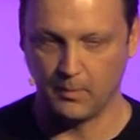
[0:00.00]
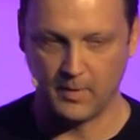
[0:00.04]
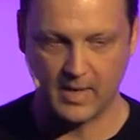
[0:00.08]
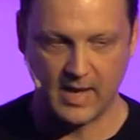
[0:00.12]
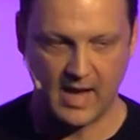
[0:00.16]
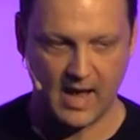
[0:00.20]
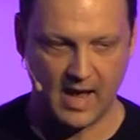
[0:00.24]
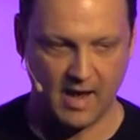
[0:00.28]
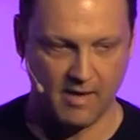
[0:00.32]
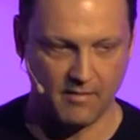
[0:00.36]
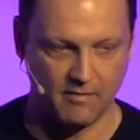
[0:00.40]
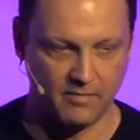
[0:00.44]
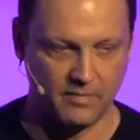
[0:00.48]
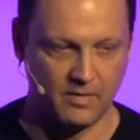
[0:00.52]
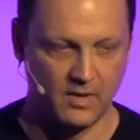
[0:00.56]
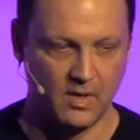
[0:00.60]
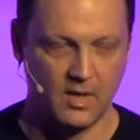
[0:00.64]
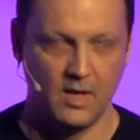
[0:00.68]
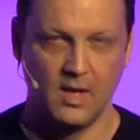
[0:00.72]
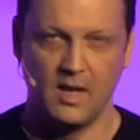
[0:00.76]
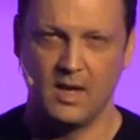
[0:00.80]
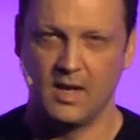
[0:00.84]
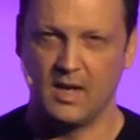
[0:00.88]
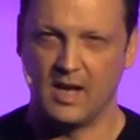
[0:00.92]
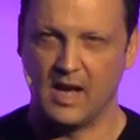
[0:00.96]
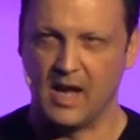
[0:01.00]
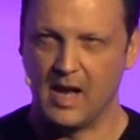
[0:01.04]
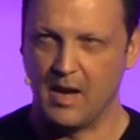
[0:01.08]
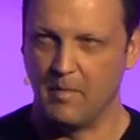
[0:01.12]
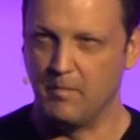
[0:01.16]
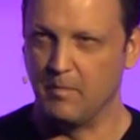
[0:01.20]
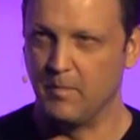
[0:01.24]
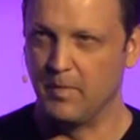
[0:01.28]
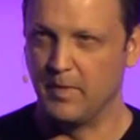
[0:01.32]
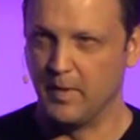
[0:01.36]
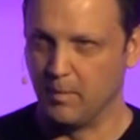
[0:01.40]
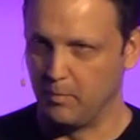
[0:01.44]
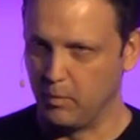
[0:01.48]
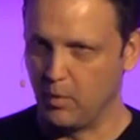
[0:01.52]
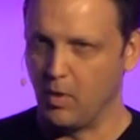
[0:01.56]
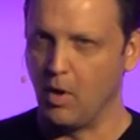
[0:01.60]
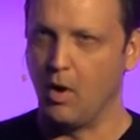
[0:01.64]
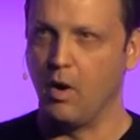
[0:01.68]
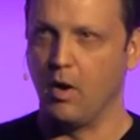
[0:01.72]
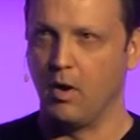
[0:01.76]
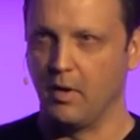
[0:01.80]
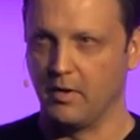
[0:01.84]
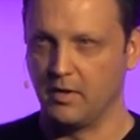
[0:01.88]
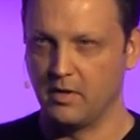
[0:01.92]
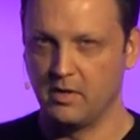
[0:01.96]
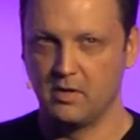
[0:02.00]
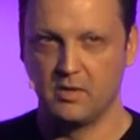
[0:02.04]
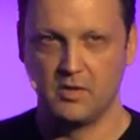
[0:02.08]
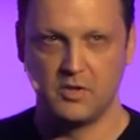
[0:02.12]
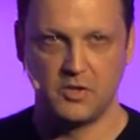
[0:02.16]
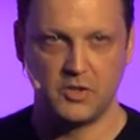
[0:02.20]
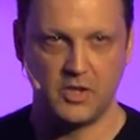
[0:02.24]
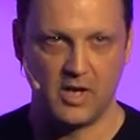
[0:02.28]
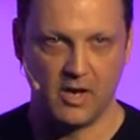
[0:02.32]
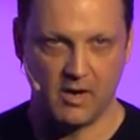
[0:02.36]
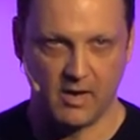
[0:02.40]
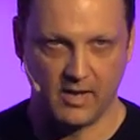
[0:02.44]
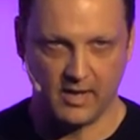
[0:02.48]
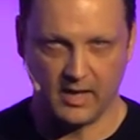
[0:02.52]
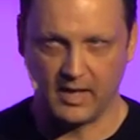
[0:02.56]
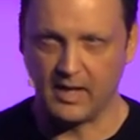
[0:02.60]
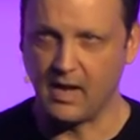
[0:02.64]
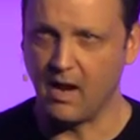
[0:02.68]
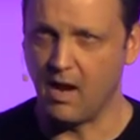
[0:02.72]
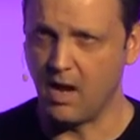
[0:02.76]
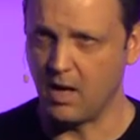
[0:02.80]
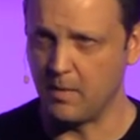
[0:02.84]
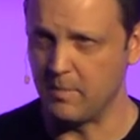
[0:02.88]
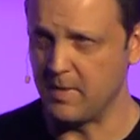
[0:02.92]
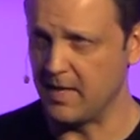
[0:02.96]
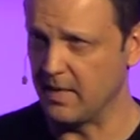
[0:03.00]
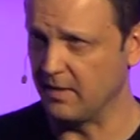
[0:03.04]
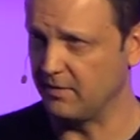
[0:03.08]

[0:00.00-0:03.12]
We have um, the broad sharing economy.